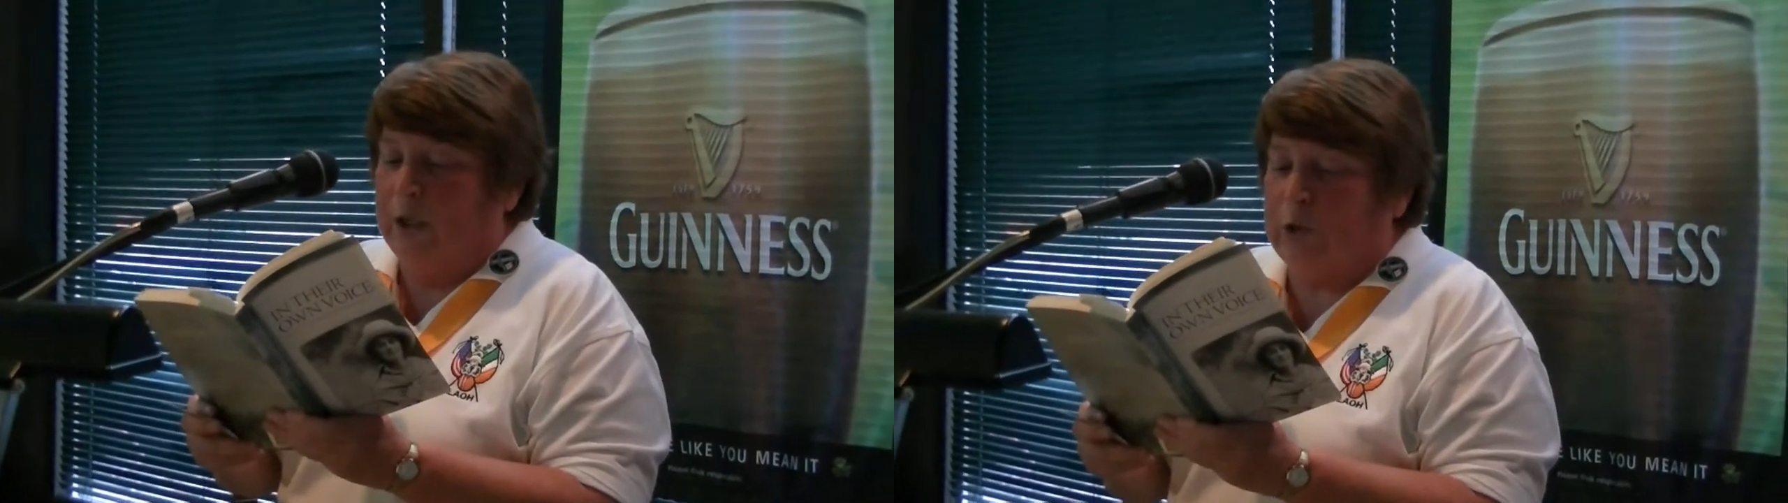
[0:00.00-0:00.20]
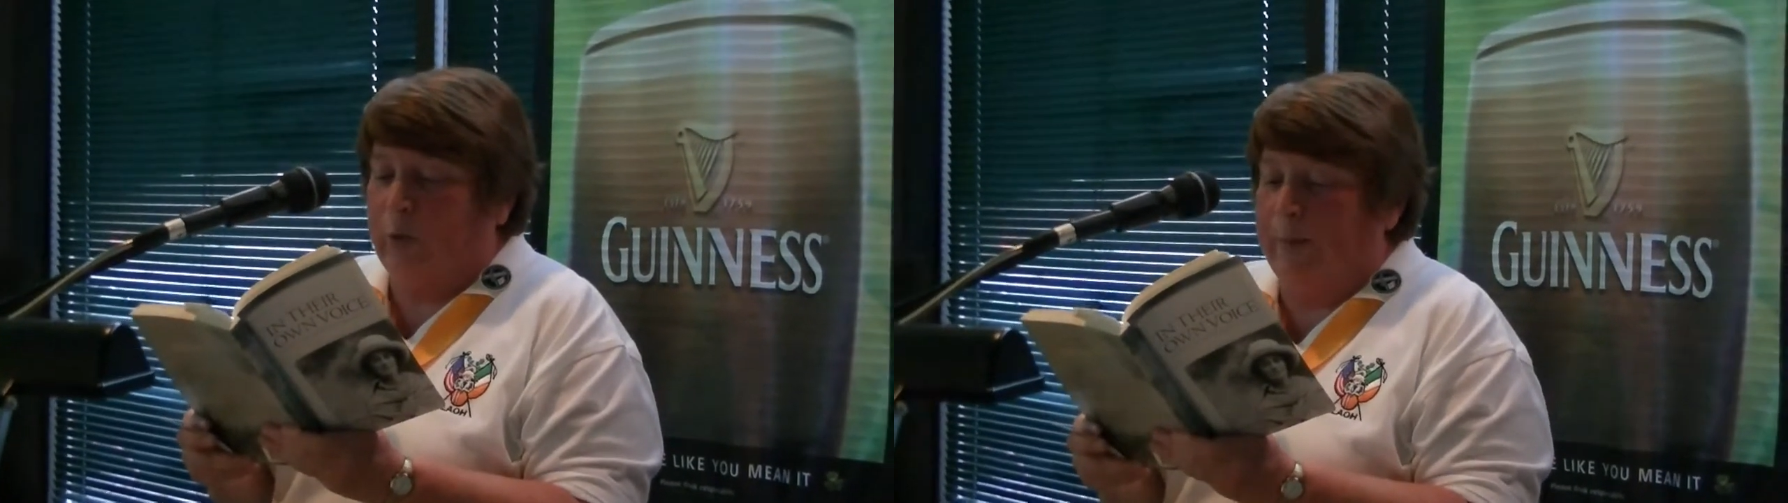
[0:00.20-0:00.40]

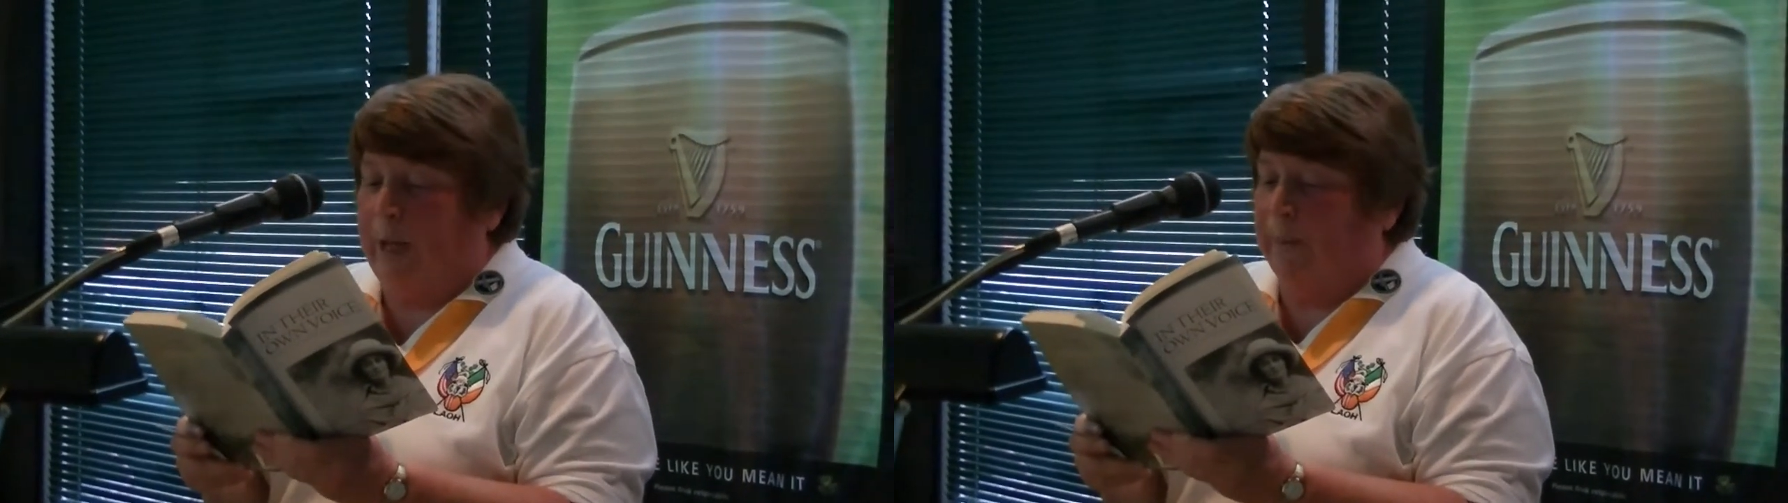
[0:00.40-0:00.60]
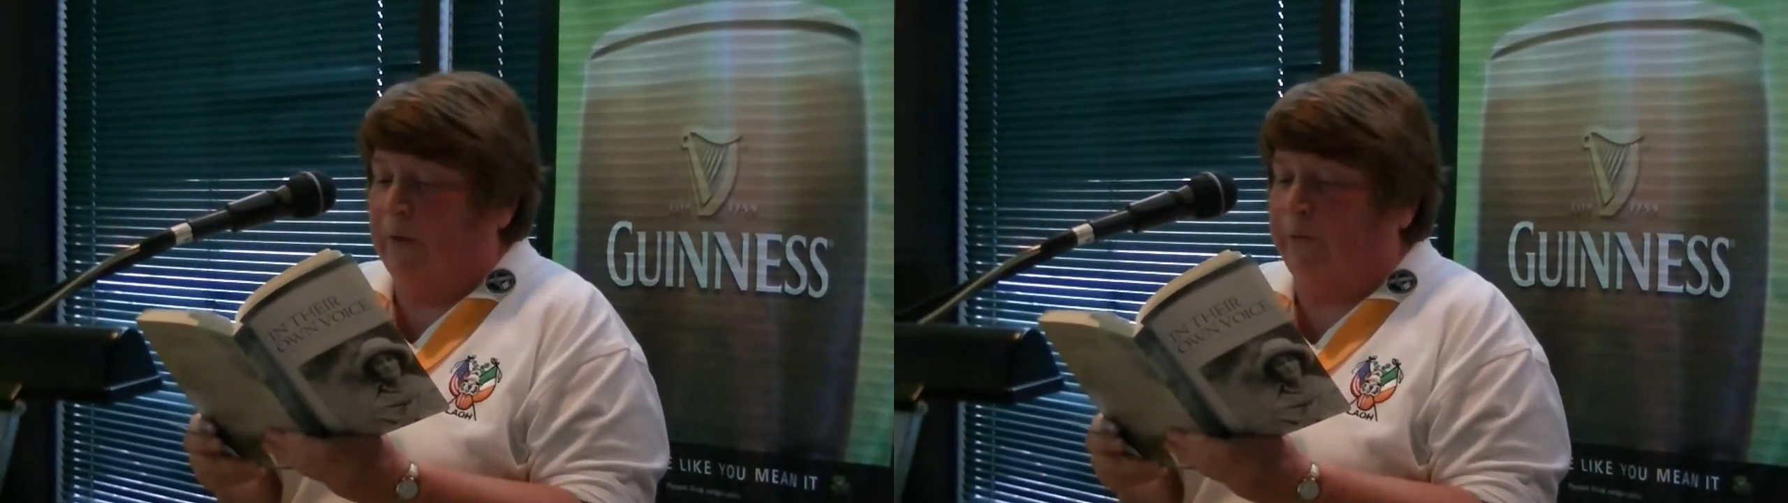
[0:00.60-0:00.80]
to
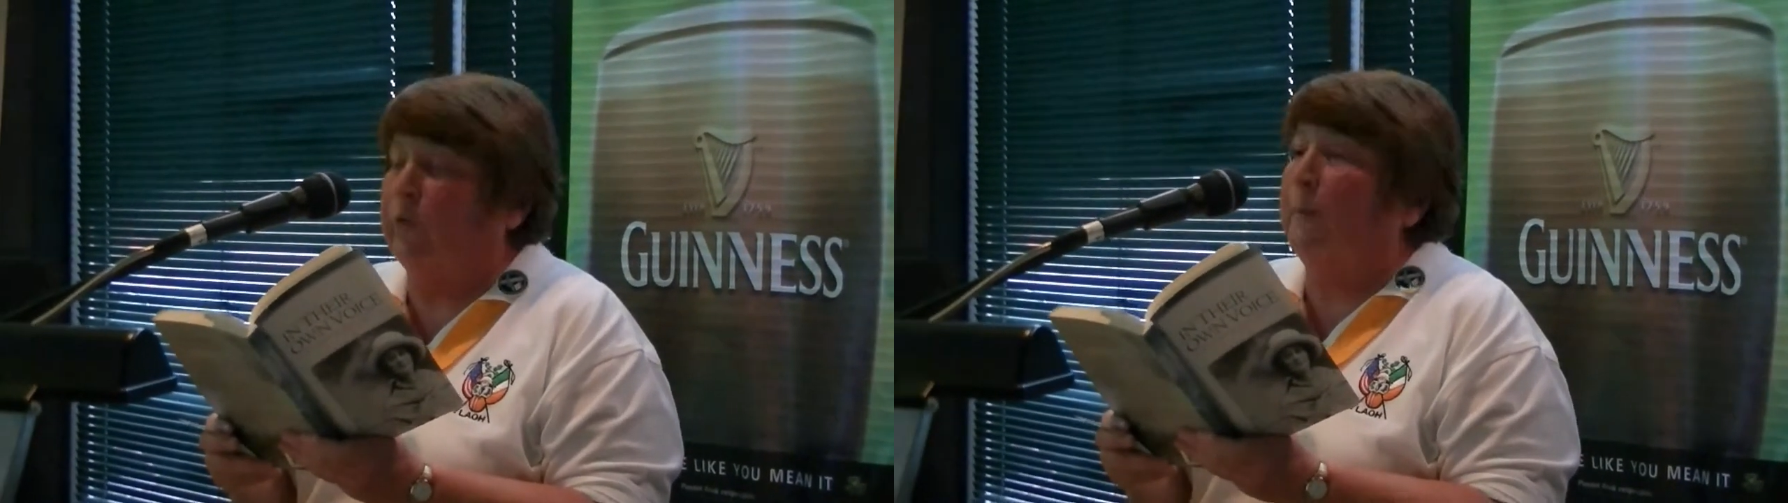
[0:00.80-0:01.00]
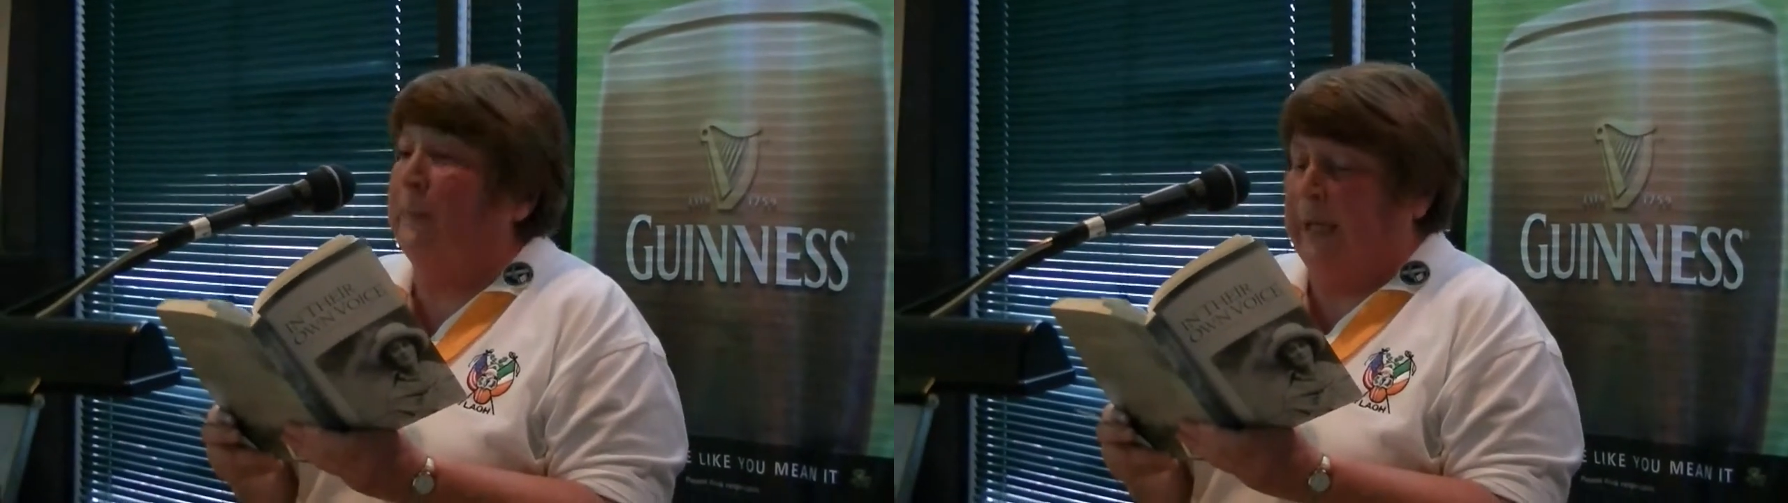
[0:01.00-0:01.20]
remember
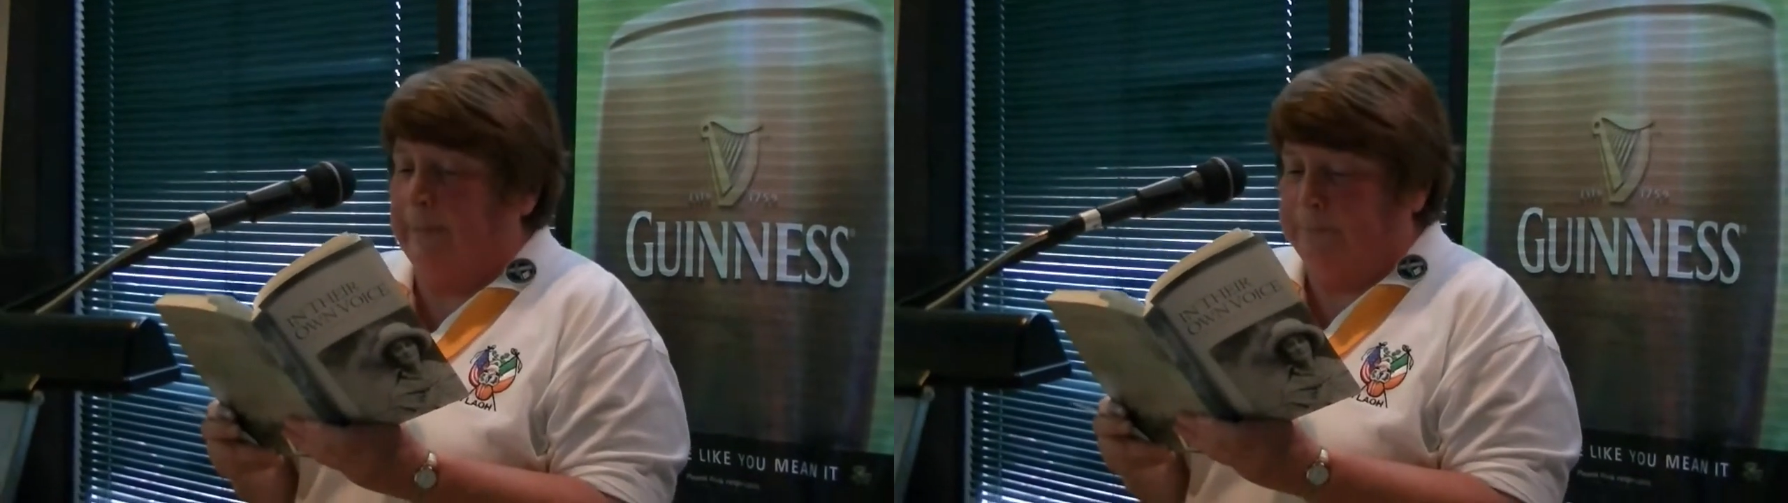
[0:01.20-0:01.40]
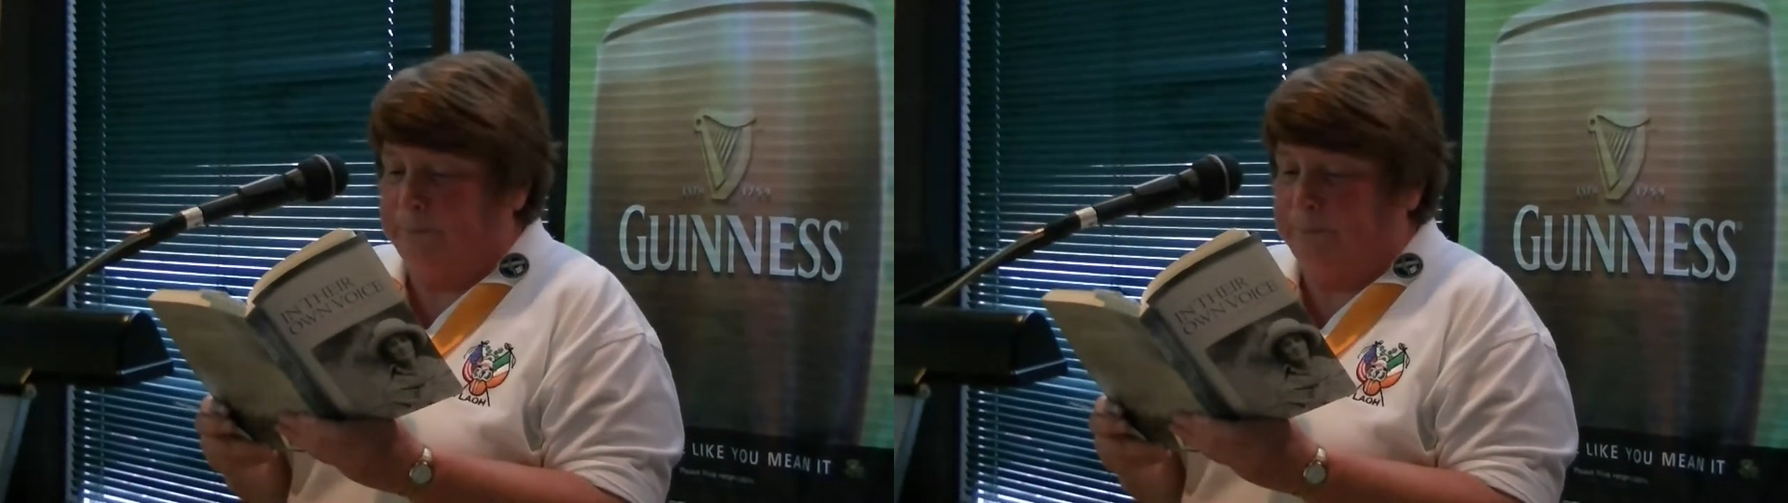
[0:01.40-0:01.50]
from me.